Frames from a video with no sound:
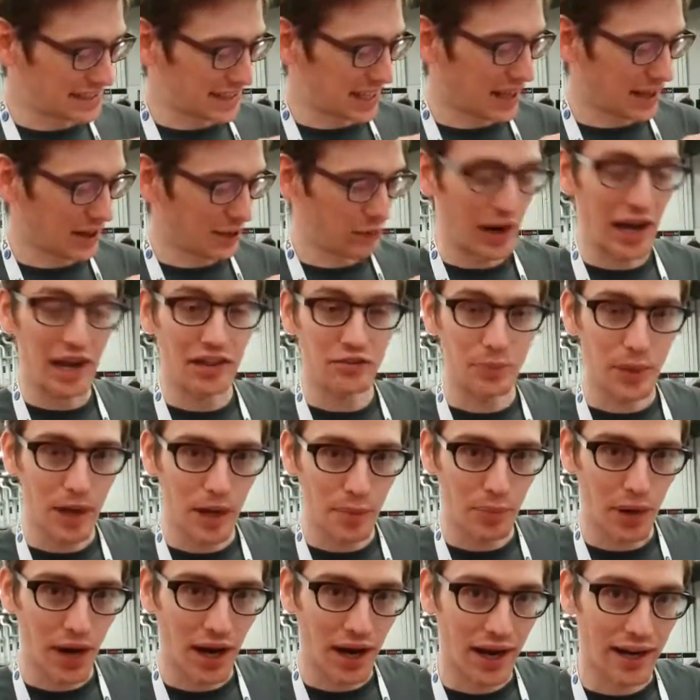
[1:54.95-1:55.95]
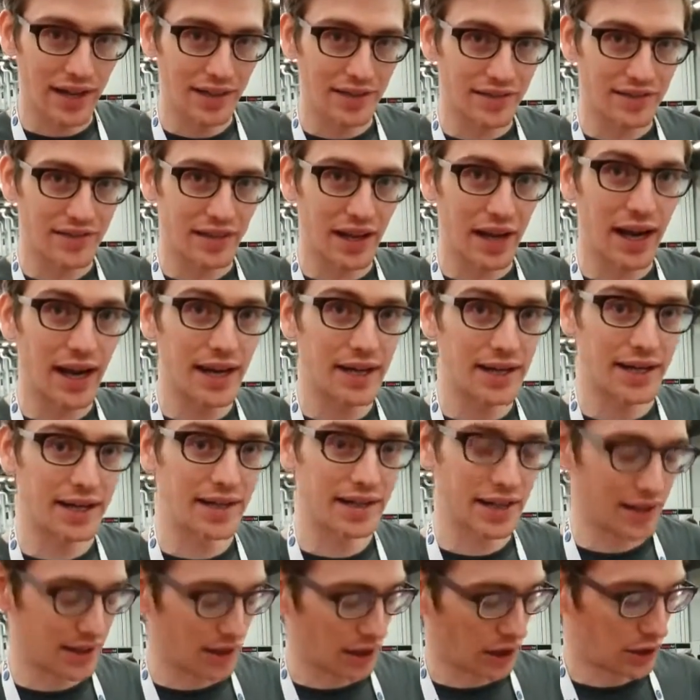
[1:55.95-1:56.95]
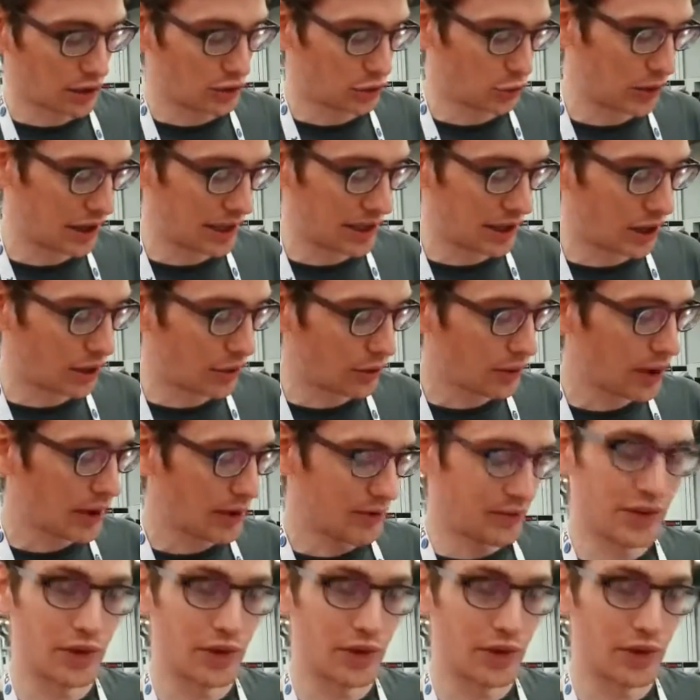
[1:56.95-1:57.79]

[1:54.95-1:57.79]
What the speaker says: got a Raspberry Pi inside and an Arduino